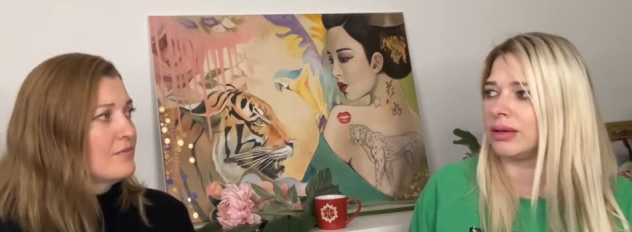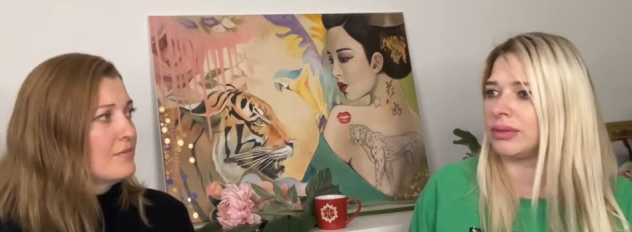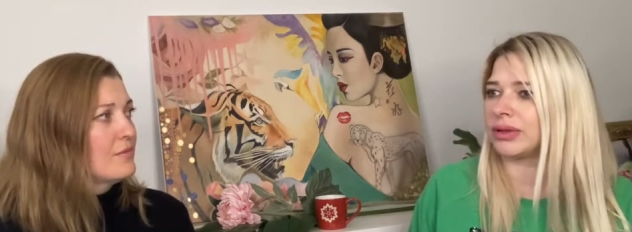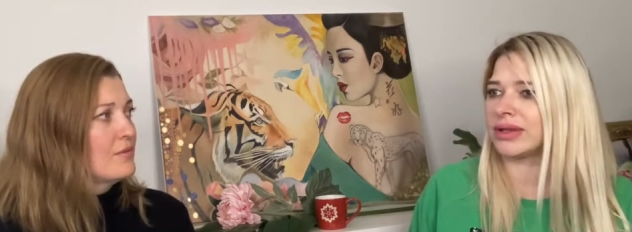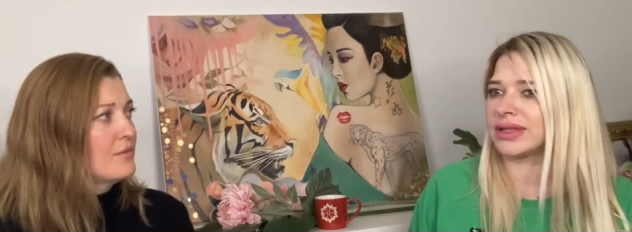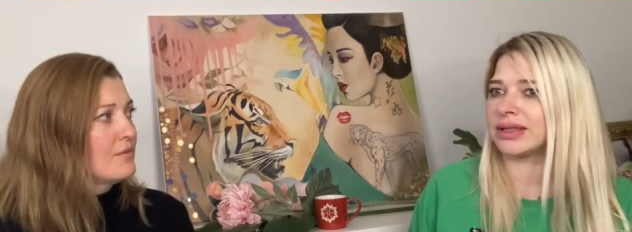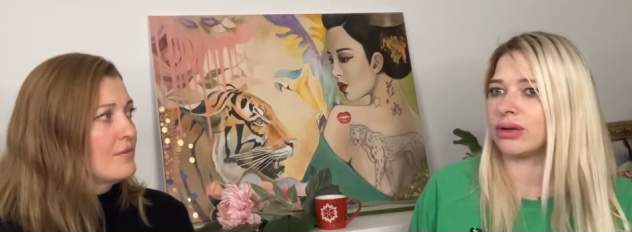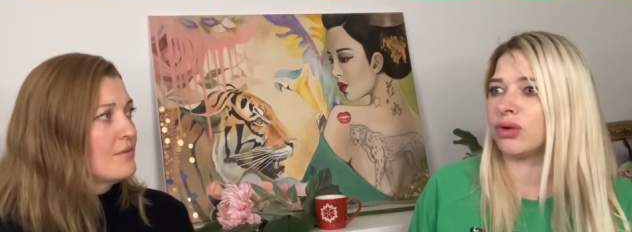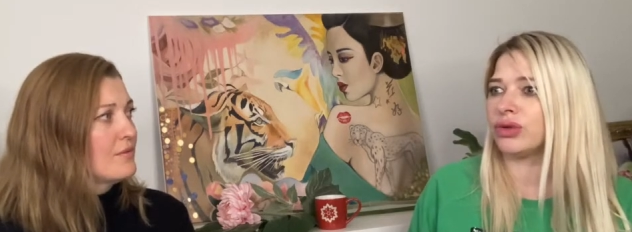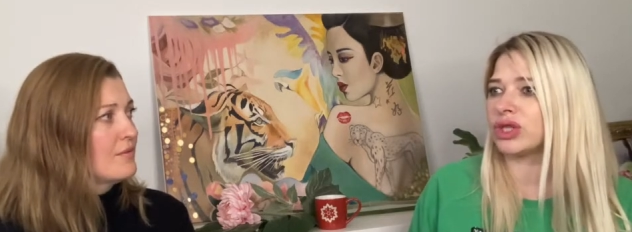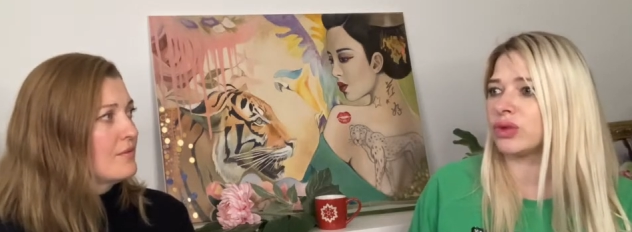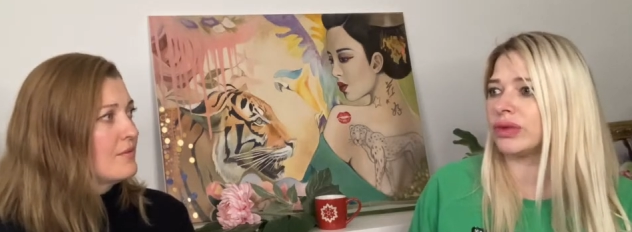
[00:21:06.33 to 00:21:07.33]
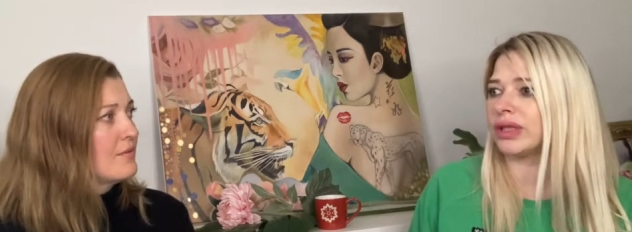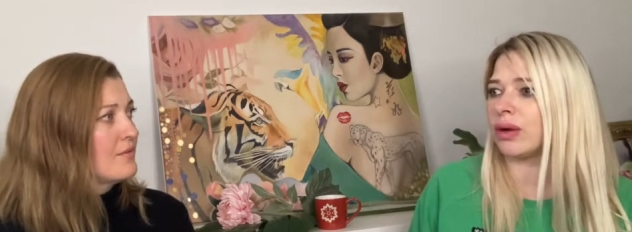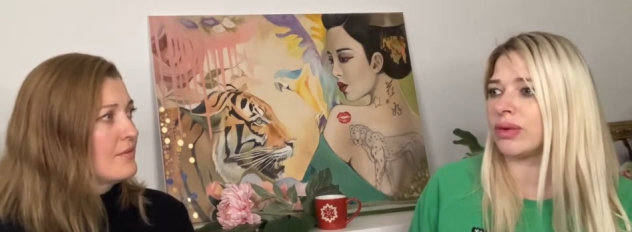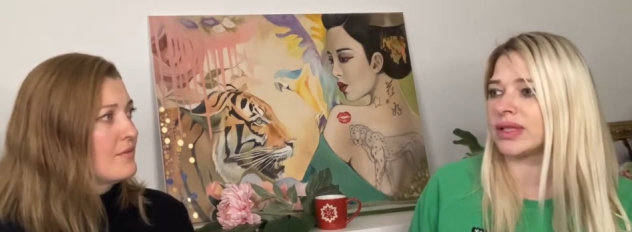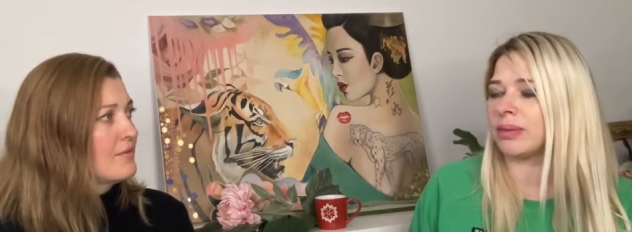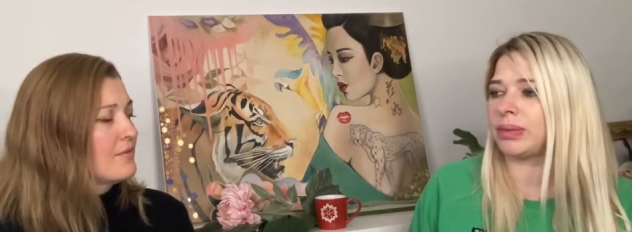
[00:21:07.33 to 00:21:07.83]
Speaker 1: Because also when I
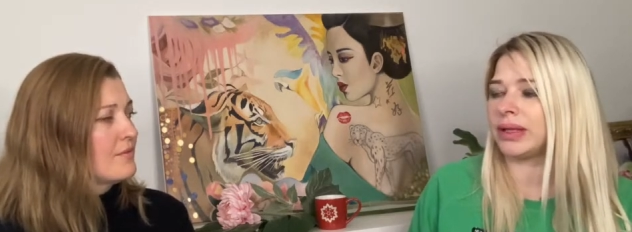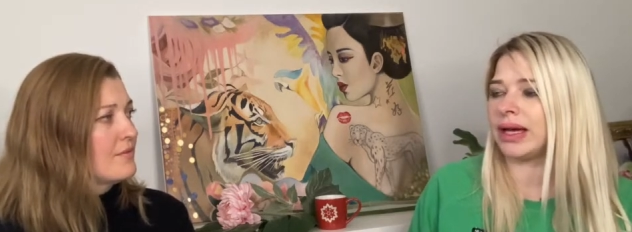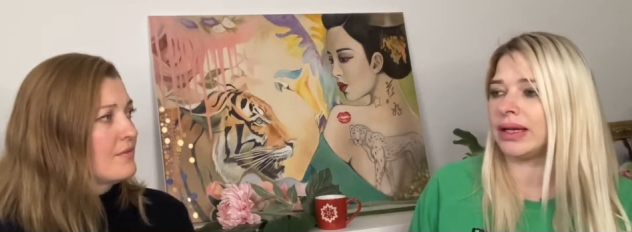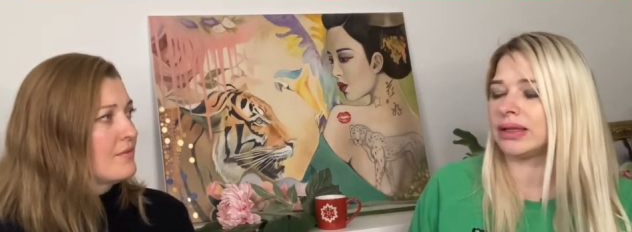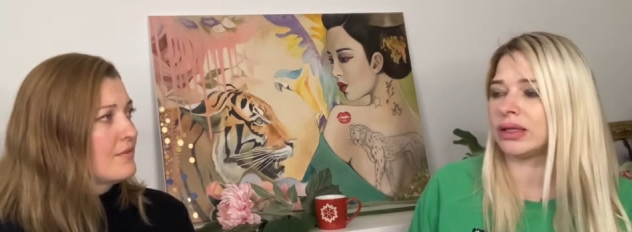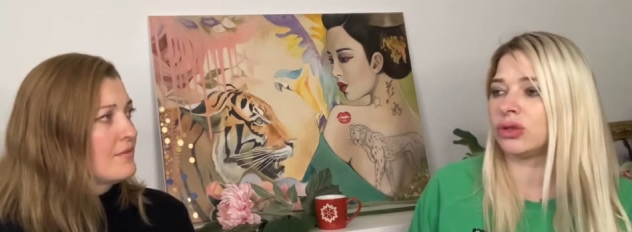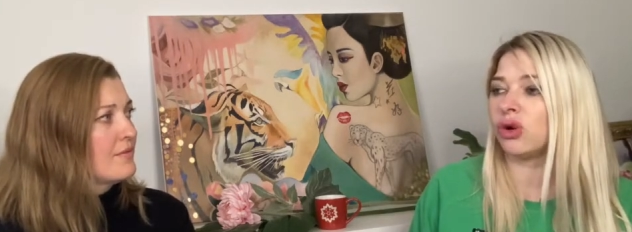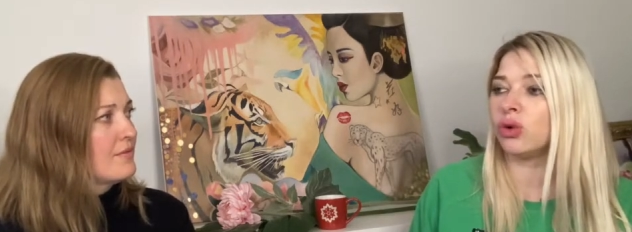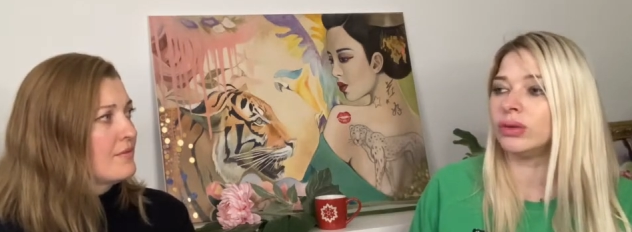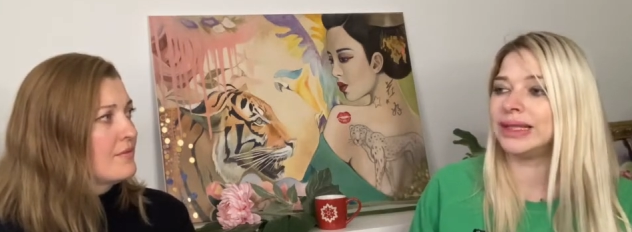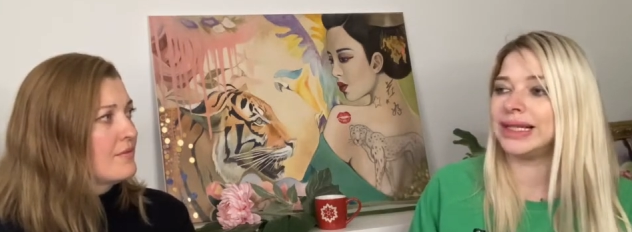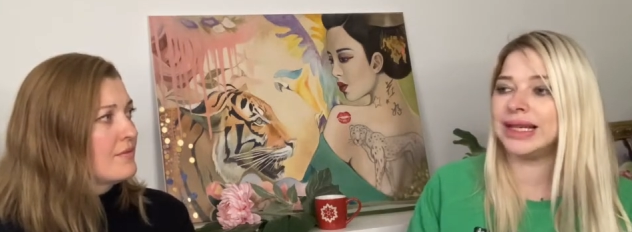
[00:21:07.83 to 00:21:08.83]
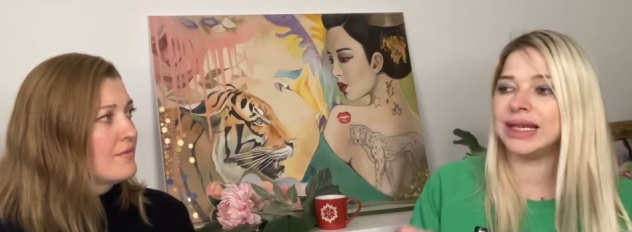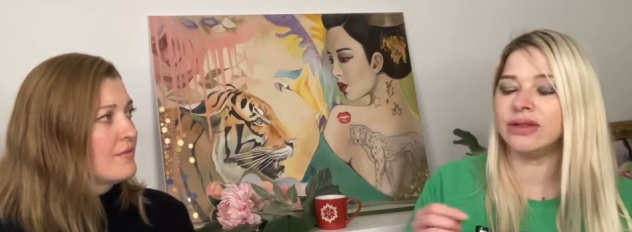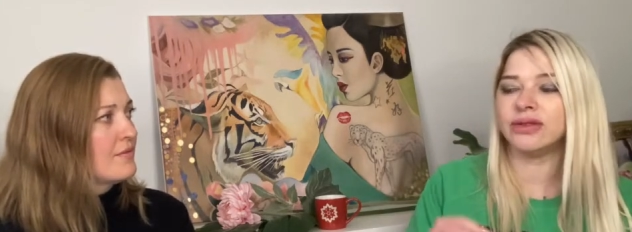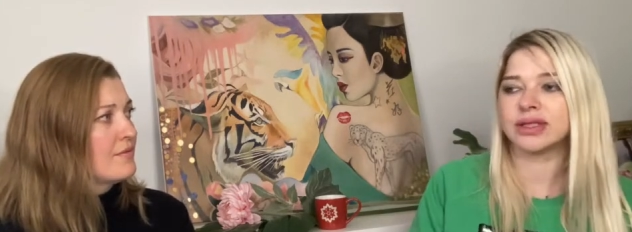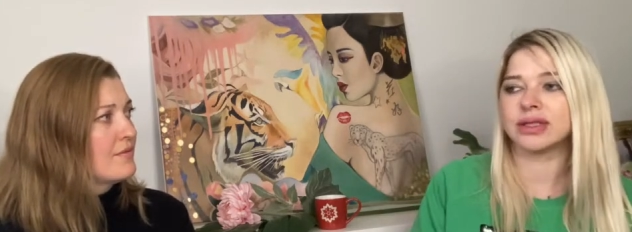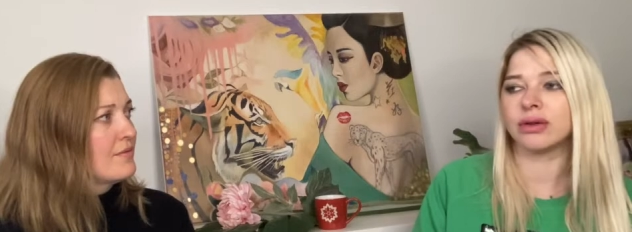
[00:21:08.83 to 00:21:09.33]
was applying the gold
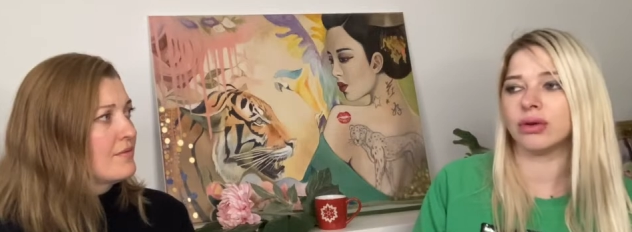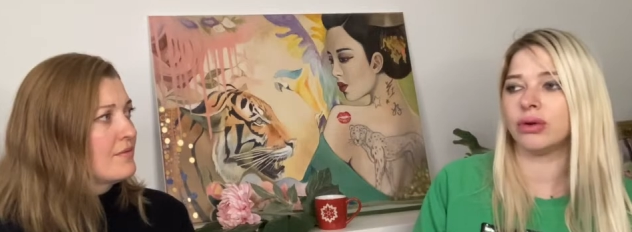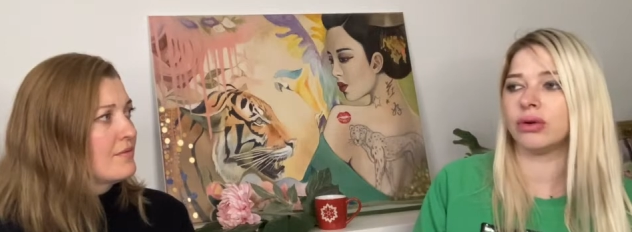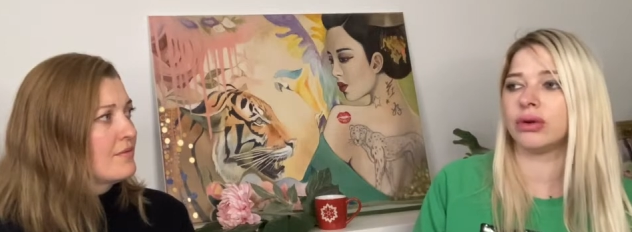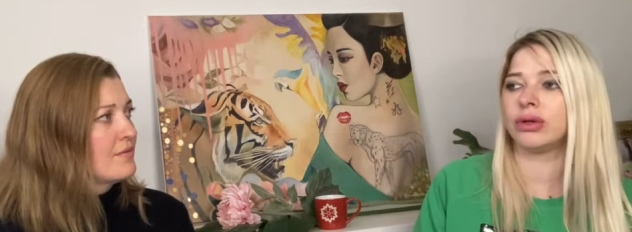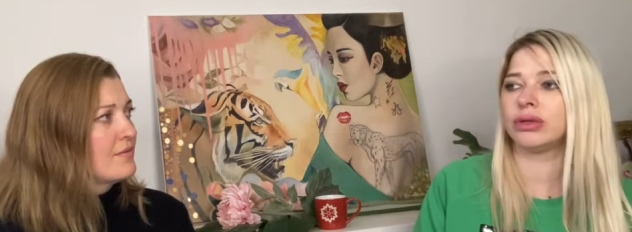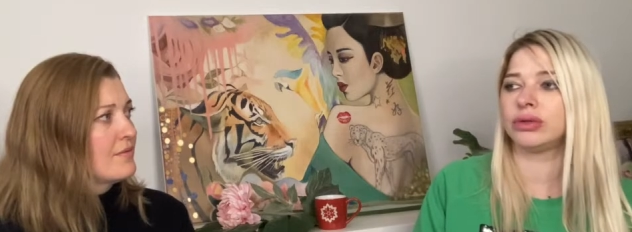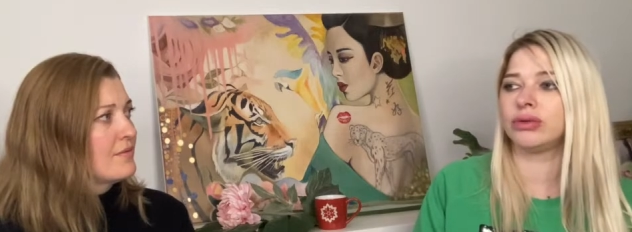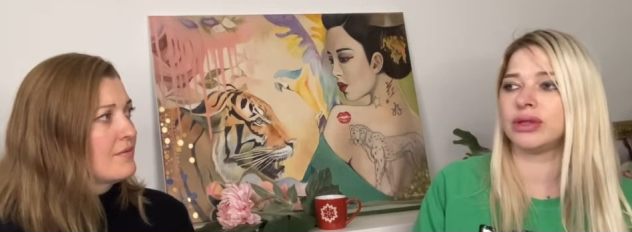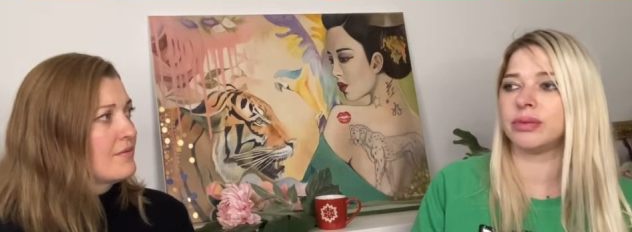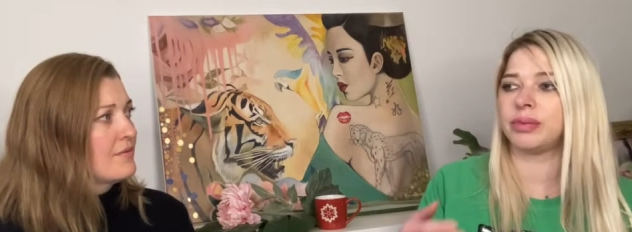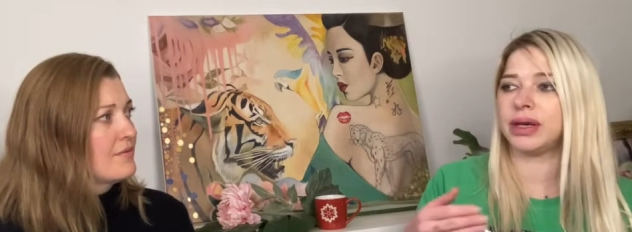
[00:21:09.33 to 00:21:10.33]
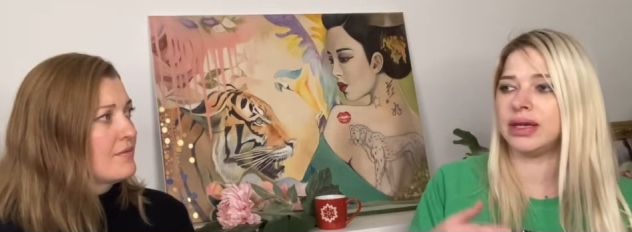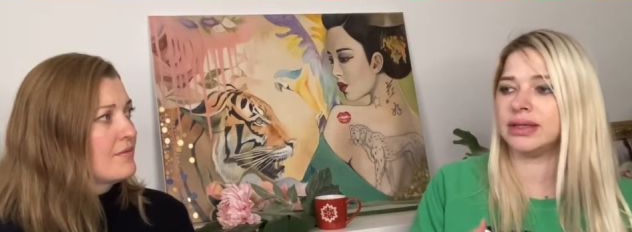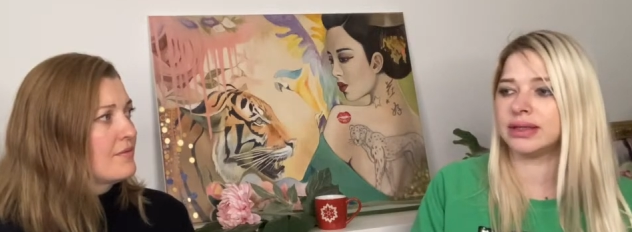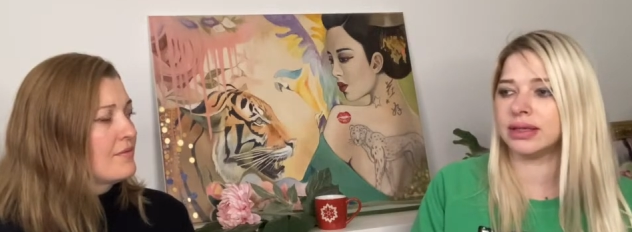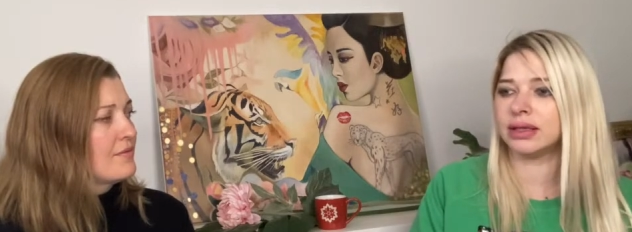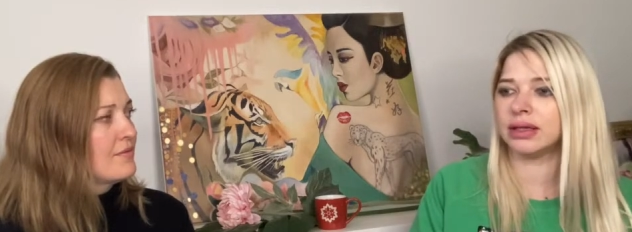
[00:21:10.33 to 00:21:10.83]
leaves or to the painting,